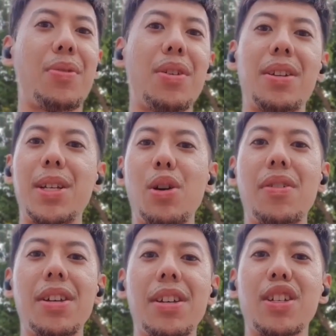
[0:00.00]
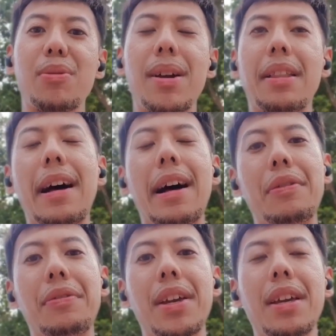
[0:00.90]
30 over years of my
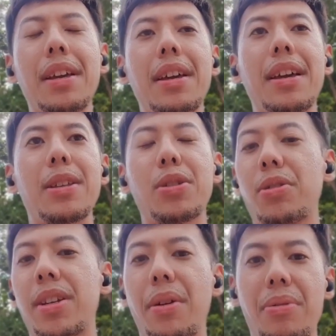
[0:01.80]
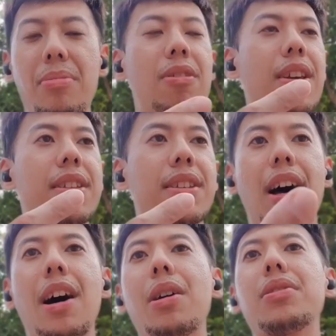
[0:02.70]
life, and sorting things
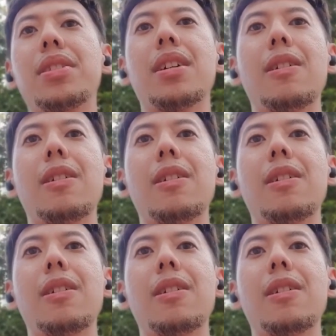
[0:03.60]
out,